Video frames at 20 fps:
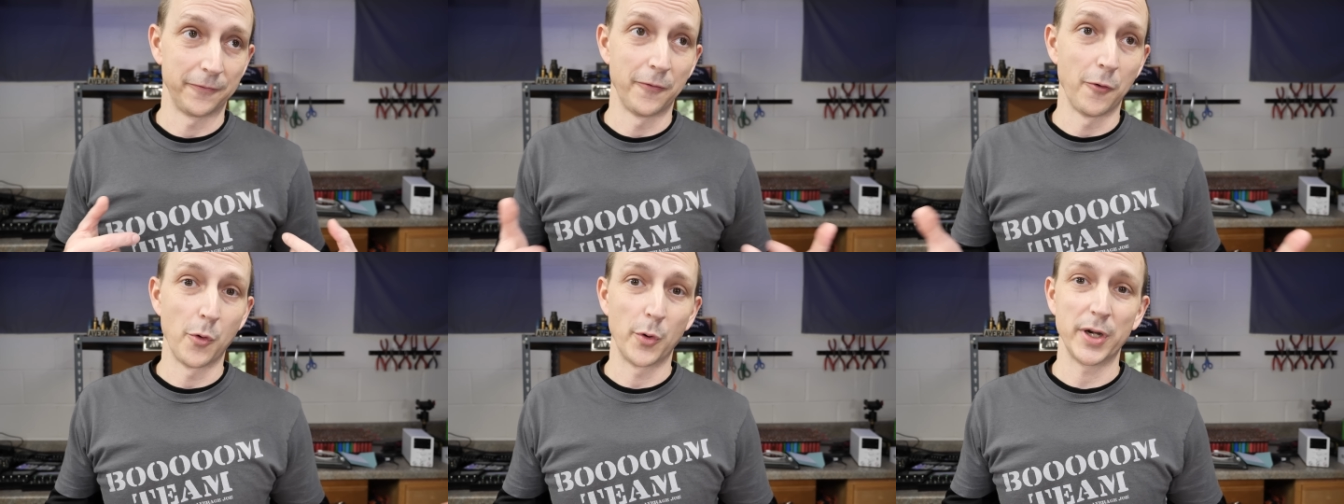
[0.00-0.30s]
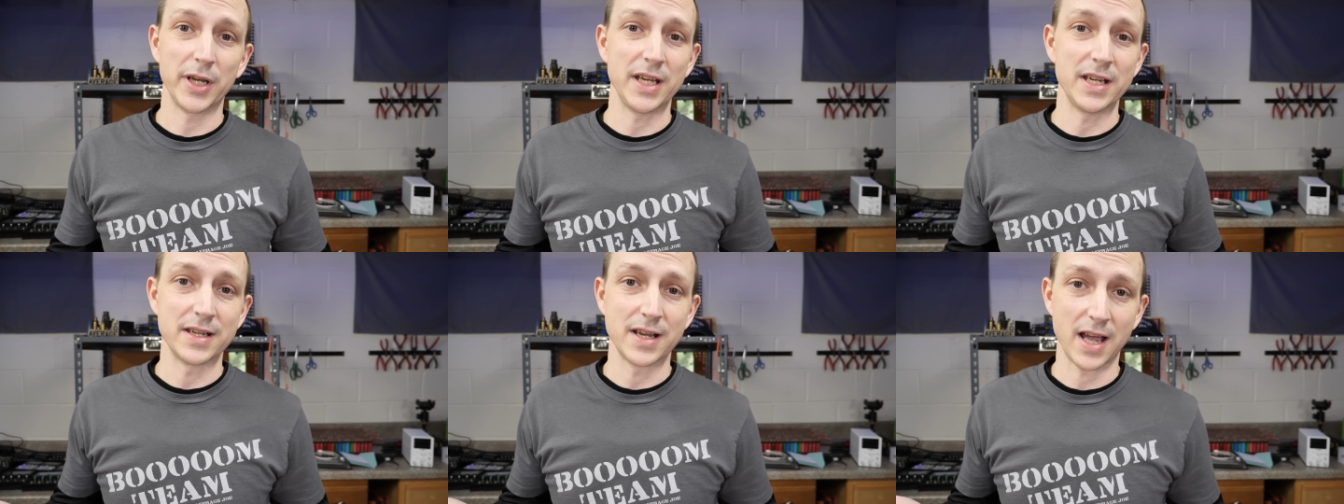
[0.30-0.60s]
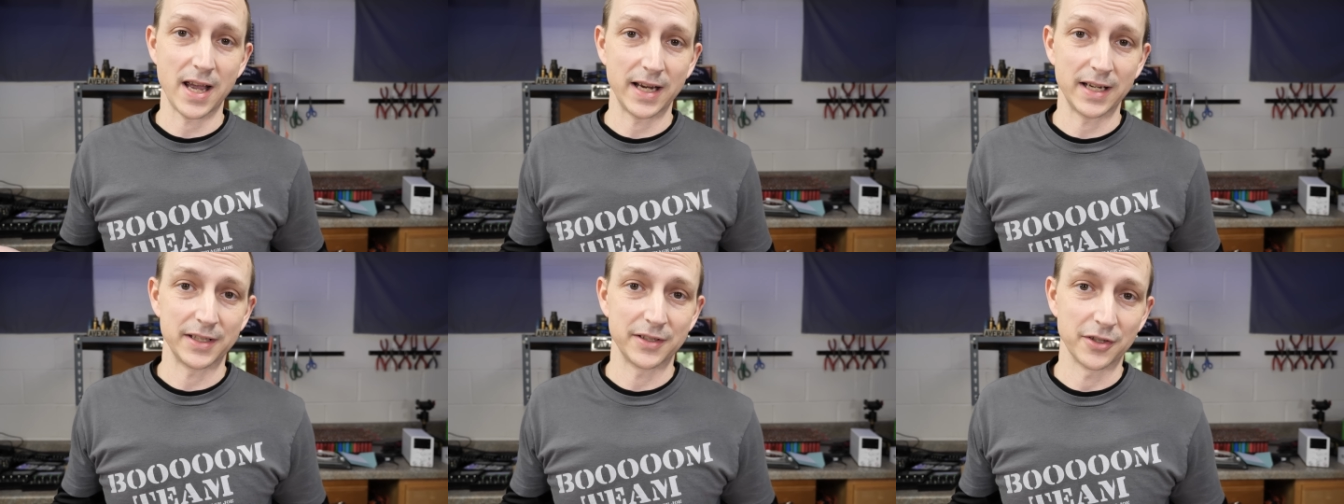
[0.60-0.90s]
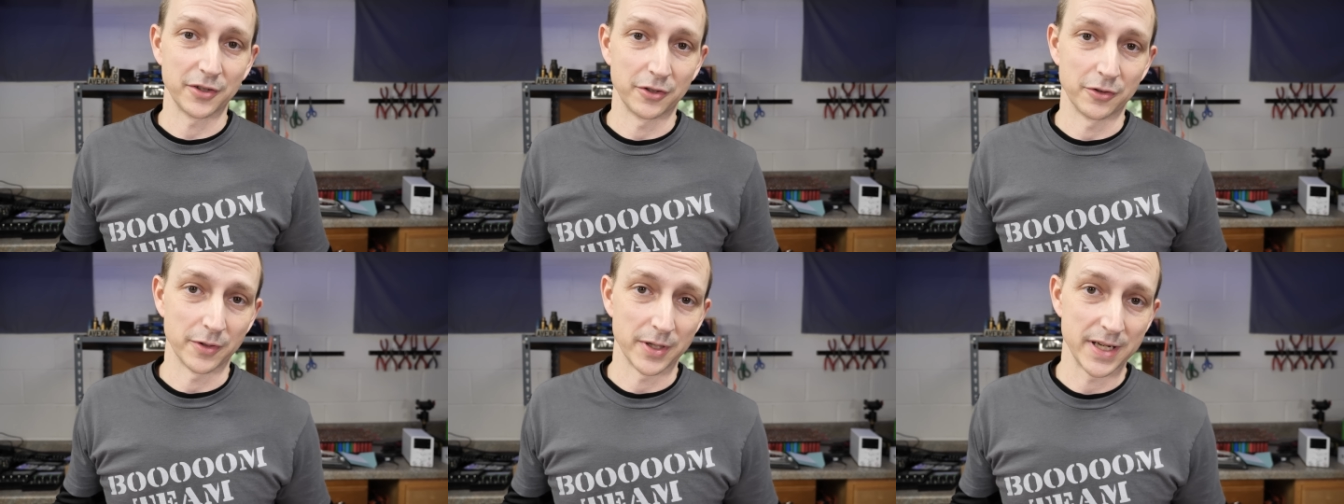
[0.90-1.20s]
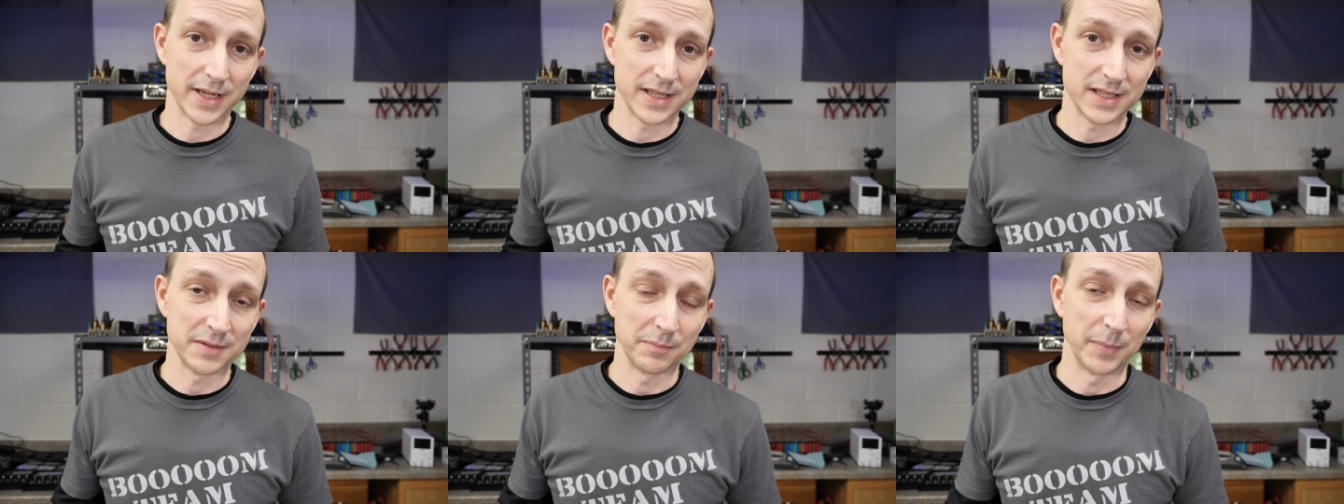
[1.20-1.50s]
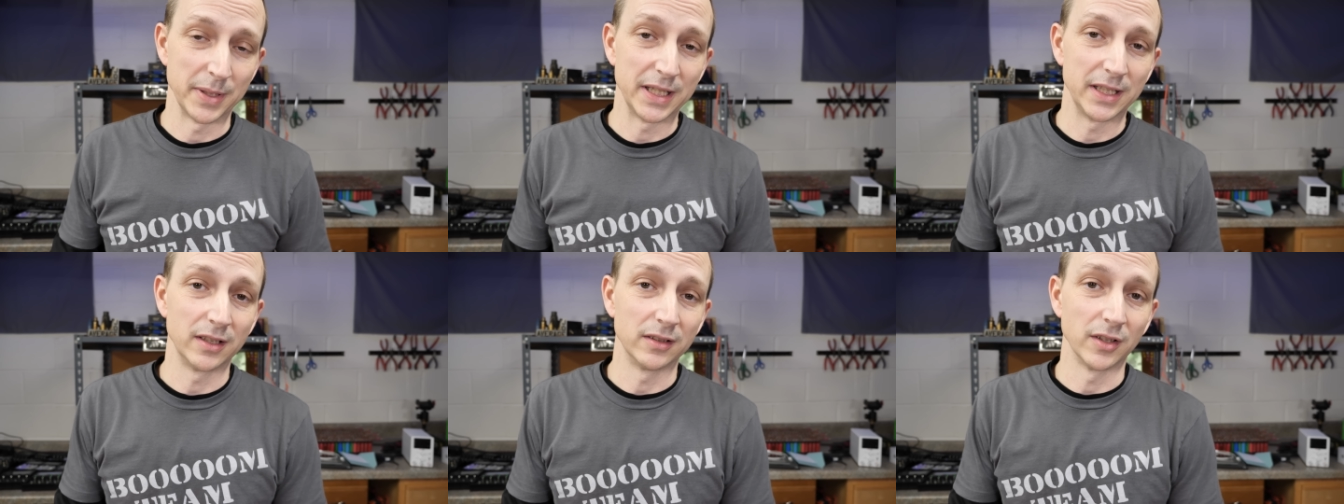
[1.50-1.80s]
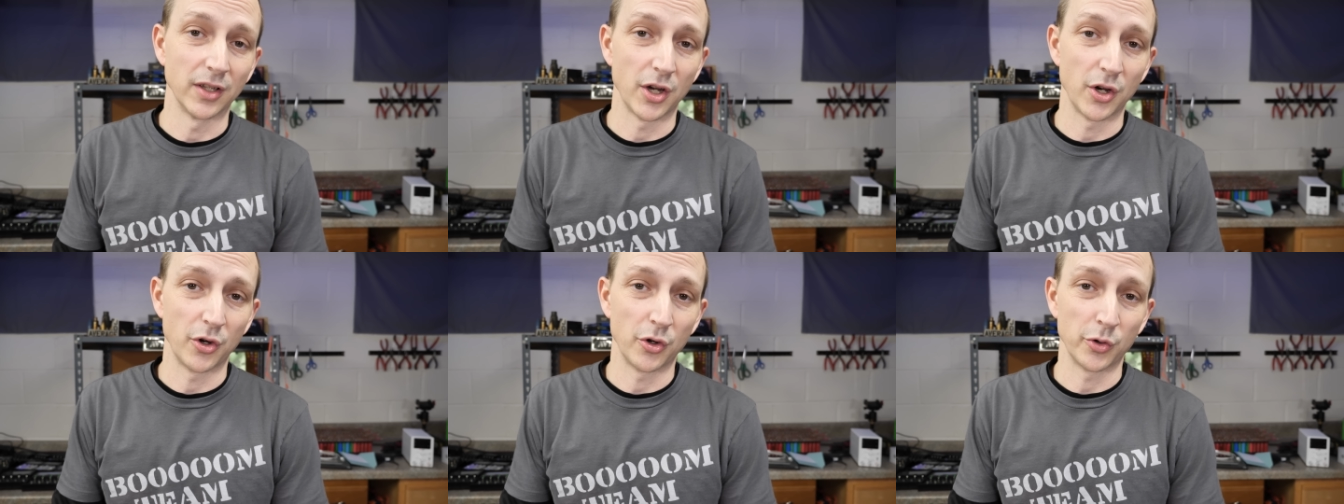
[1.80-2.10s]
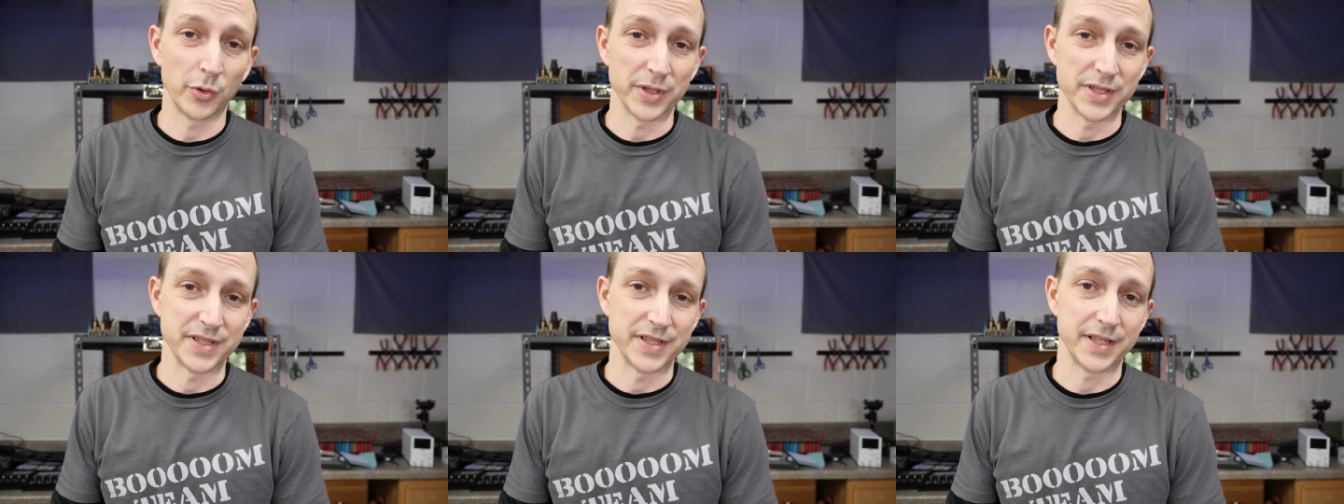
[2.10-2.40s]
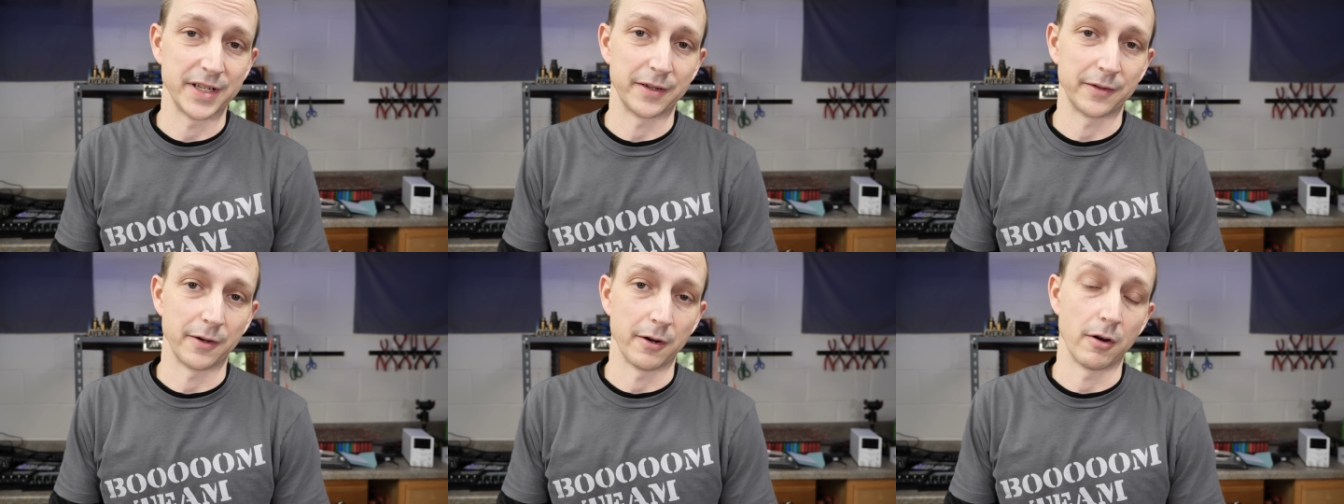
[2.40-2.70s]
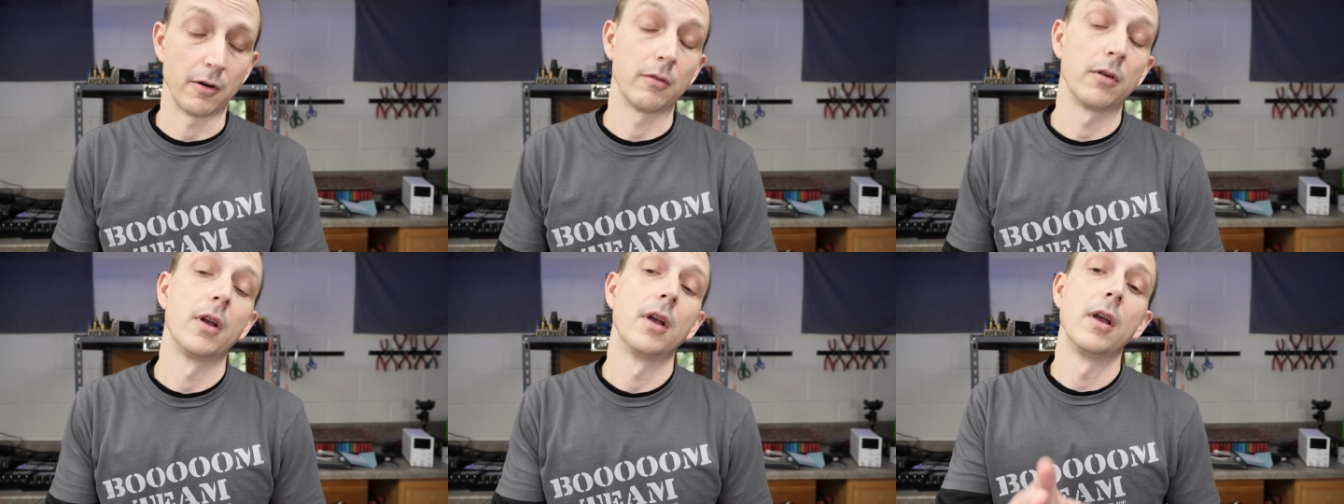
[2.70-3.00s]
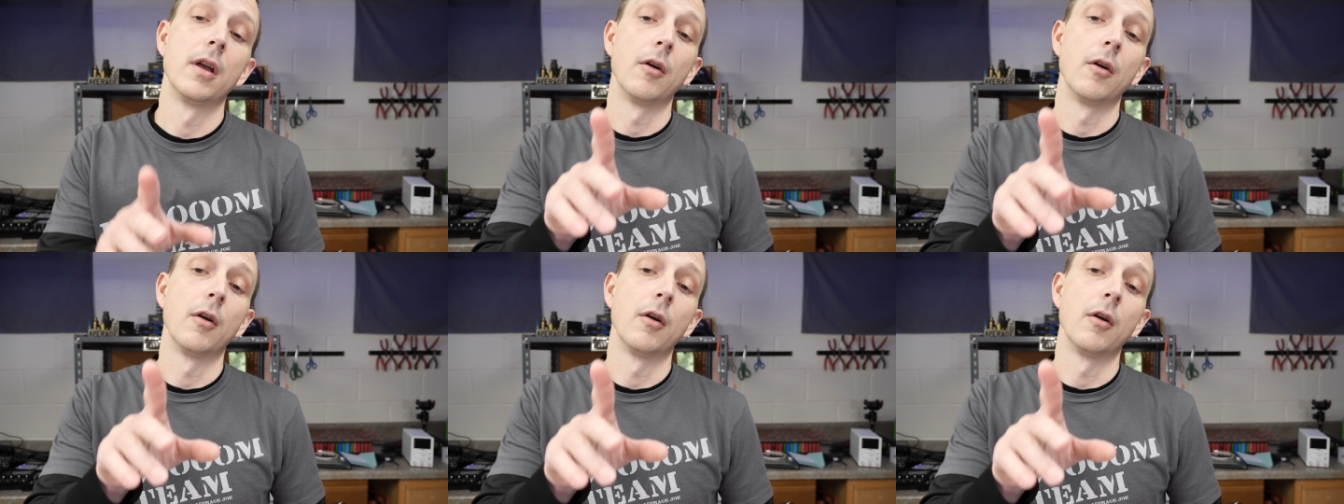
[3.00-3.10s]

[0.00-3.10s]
forty-nine degrees below zero.